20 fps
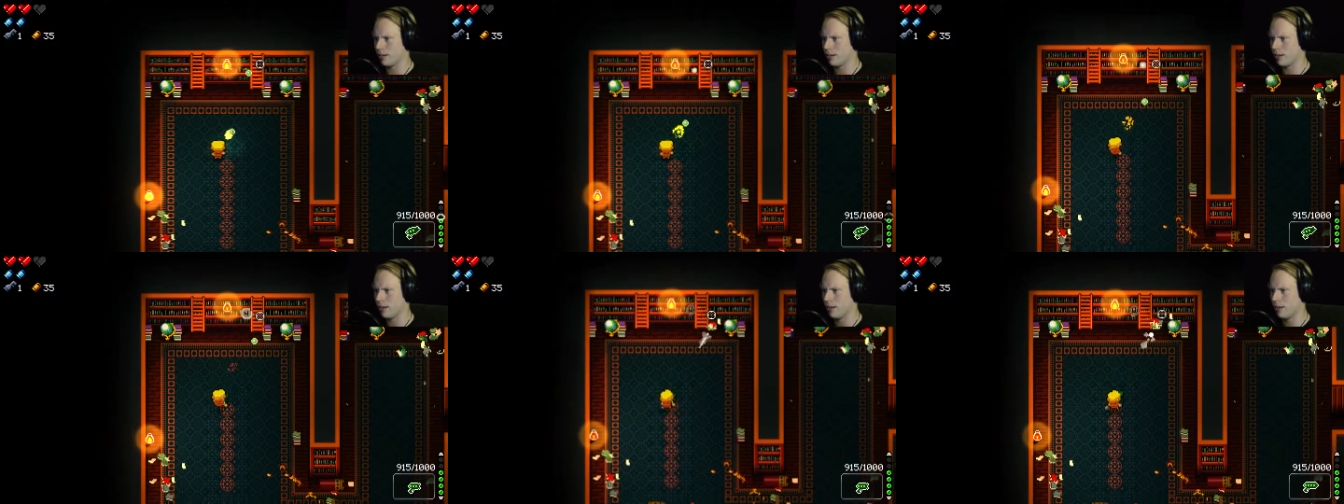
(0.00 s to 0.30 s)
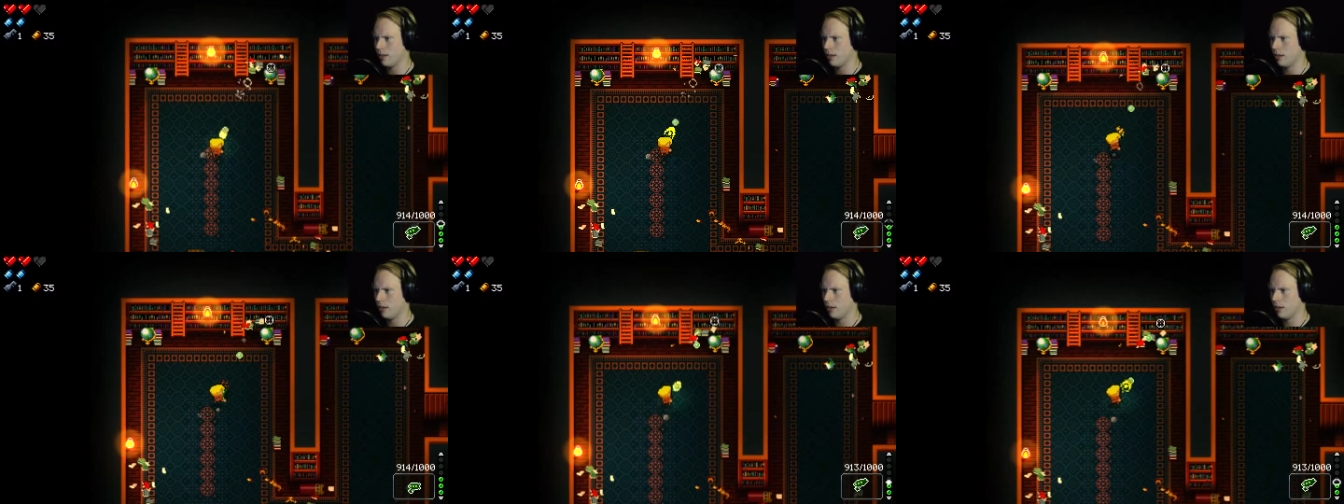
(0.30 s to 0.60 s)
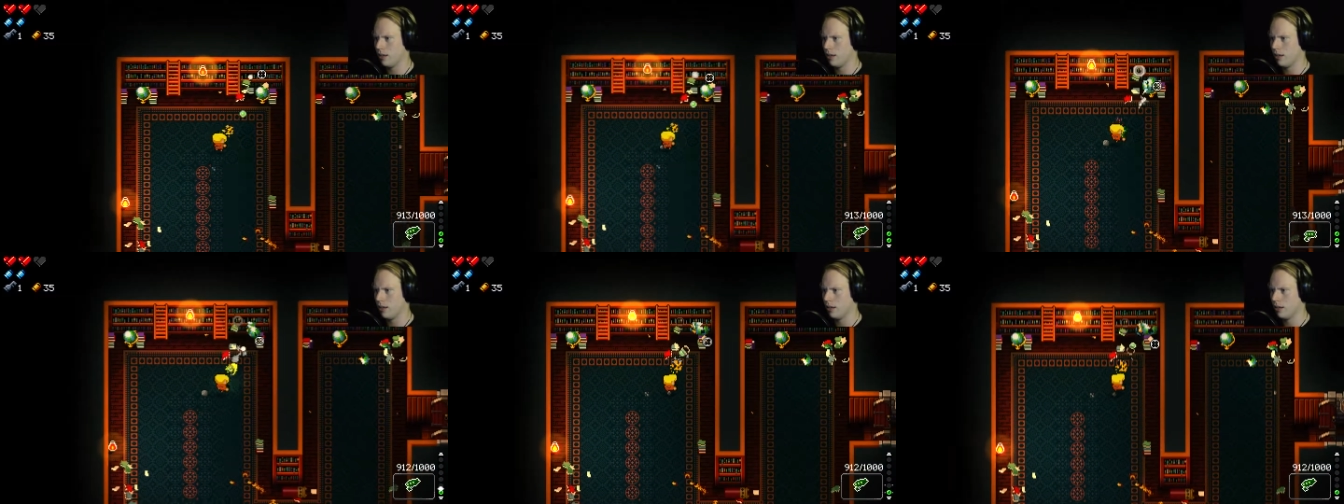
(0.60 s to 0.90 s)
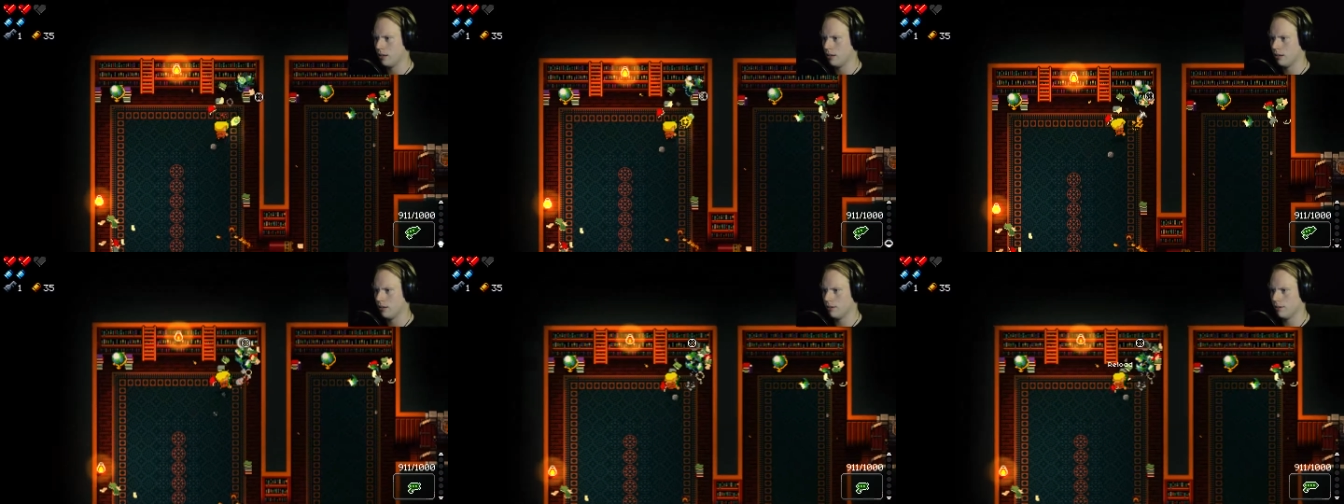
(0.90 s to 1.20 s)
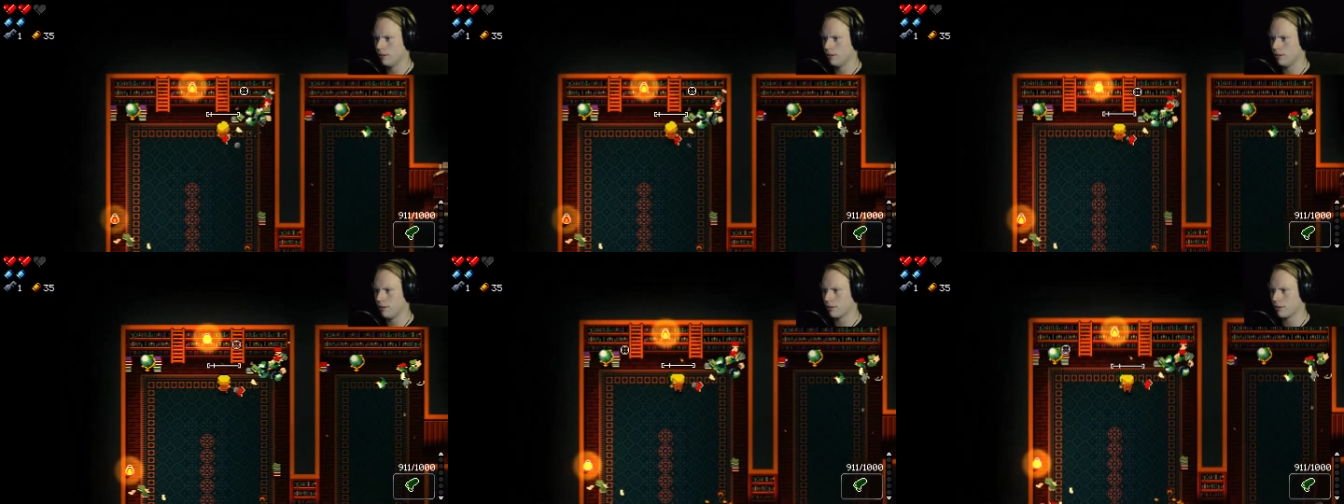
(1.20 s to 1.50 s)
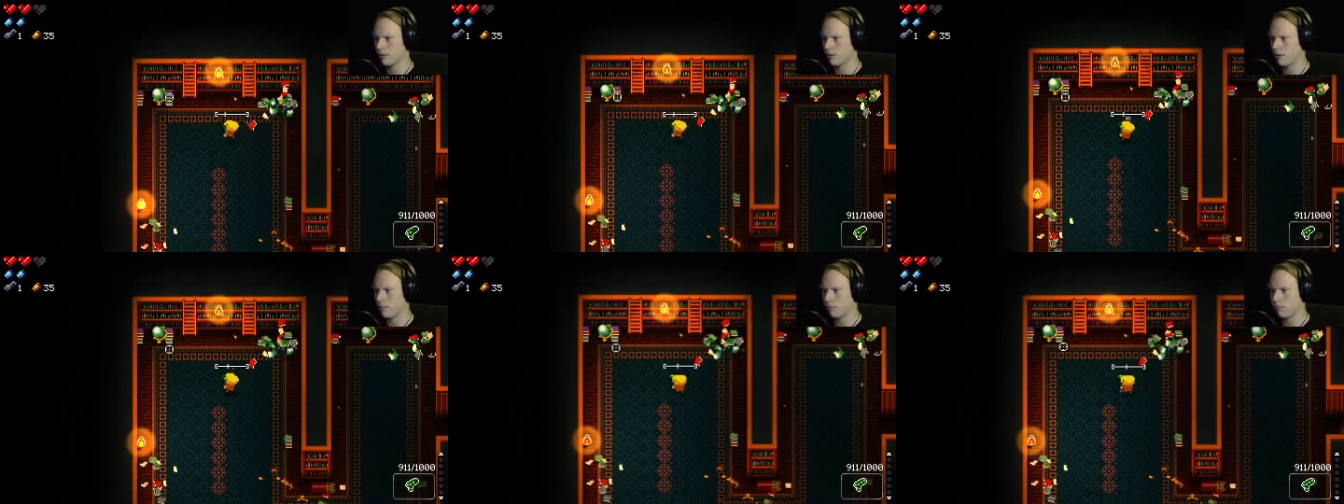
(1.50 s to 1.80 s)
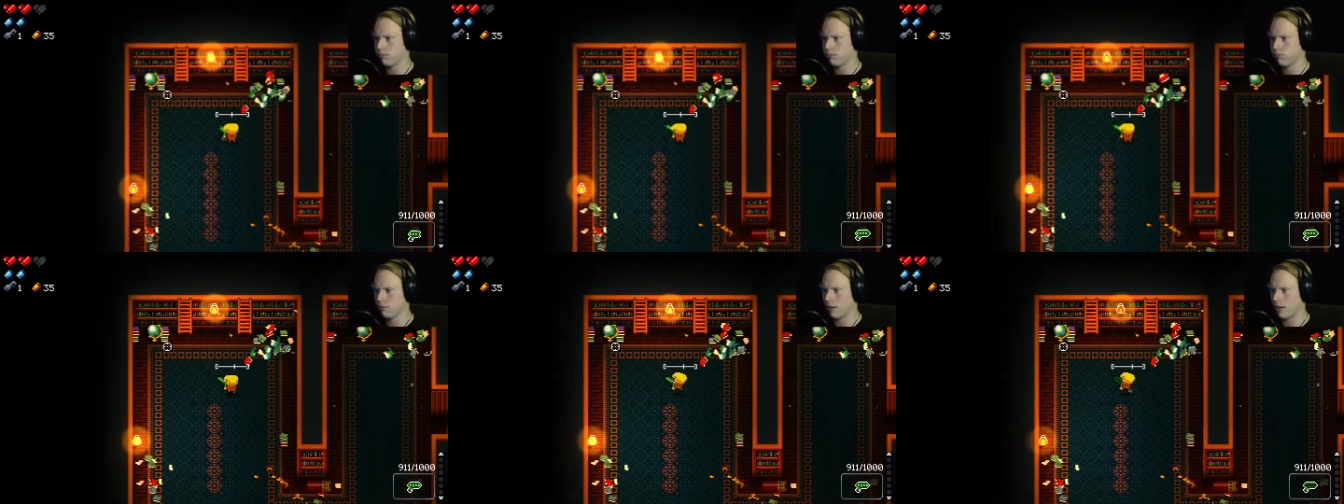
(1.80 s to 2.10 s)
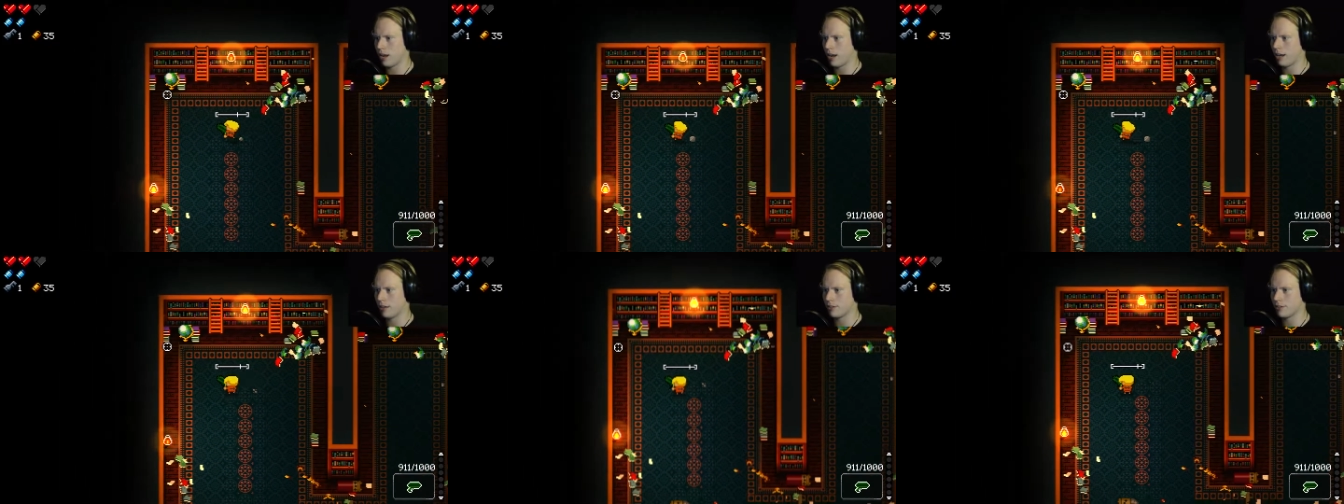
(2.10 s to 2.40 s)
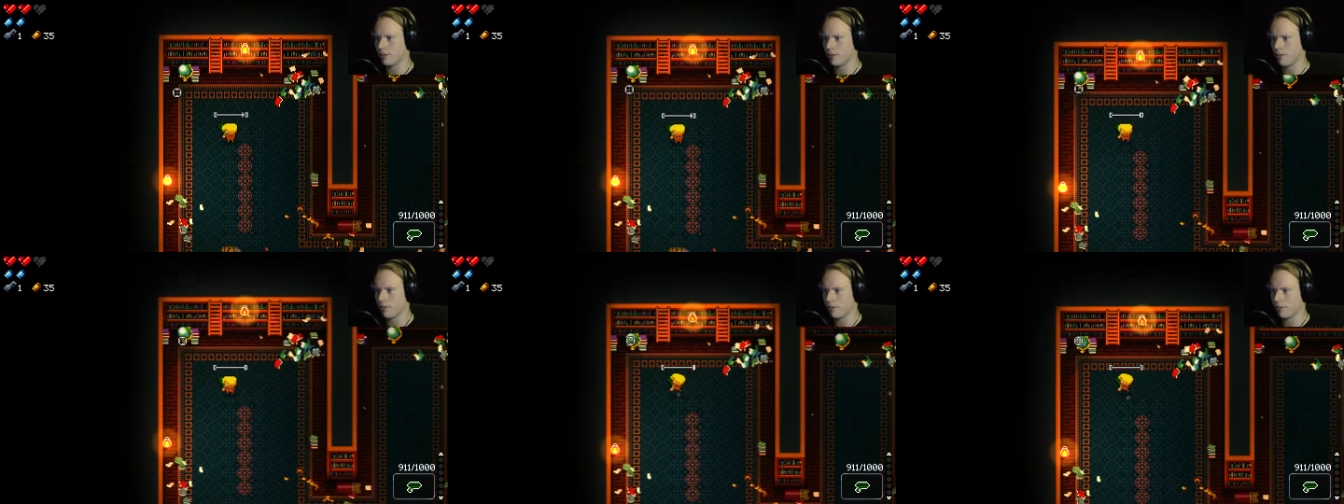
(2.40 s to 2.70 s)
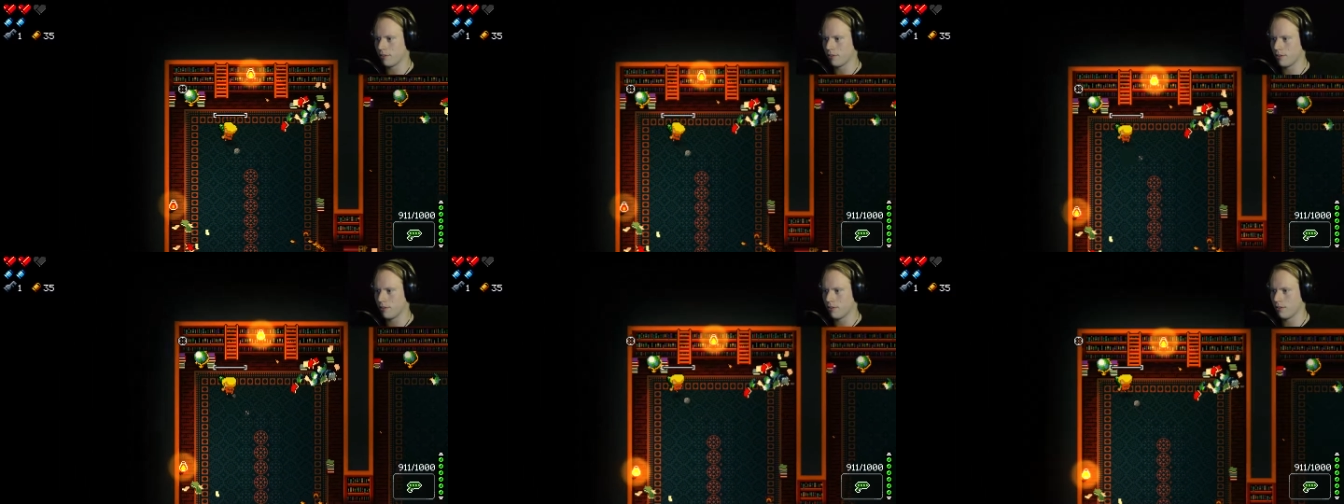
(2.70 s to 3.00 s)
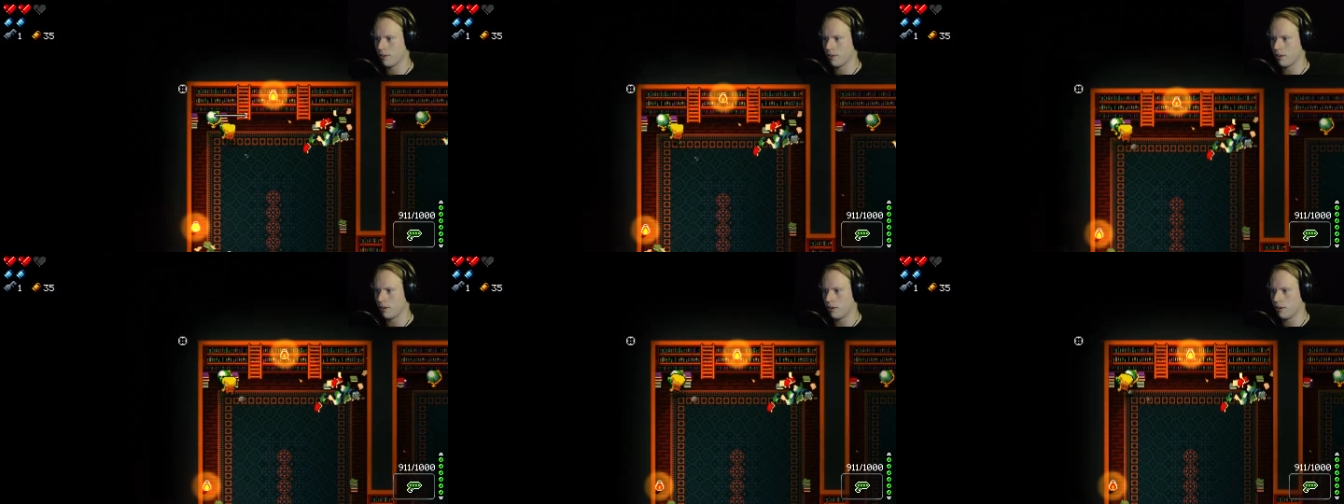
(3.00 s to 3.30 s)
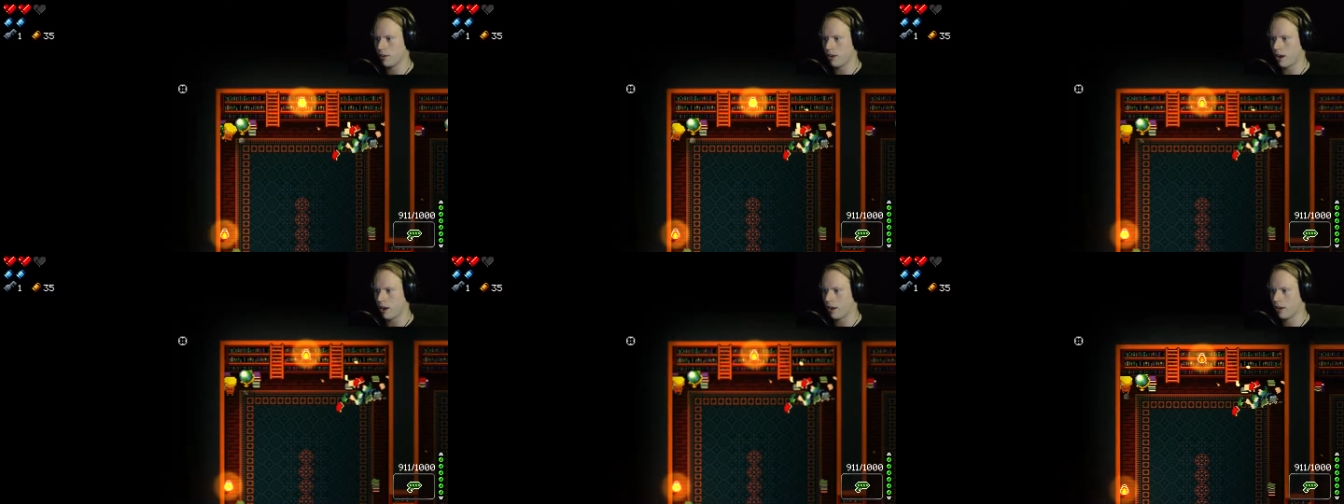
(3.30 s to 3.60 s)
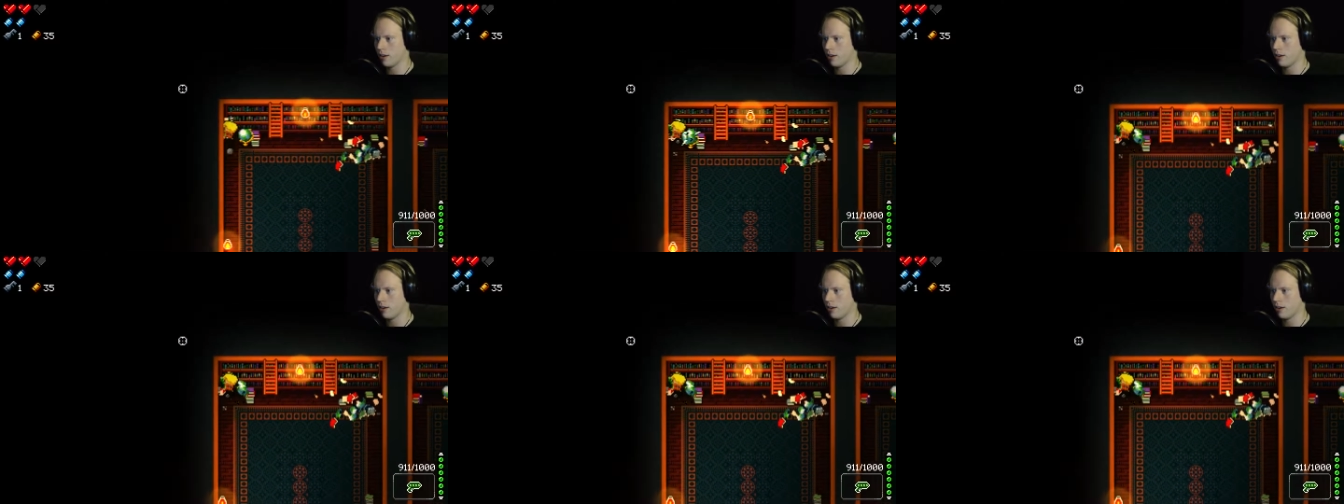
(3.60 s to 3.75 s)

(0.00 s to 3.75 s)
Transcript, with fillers: They're just gonna blast everything. Okay, yeah.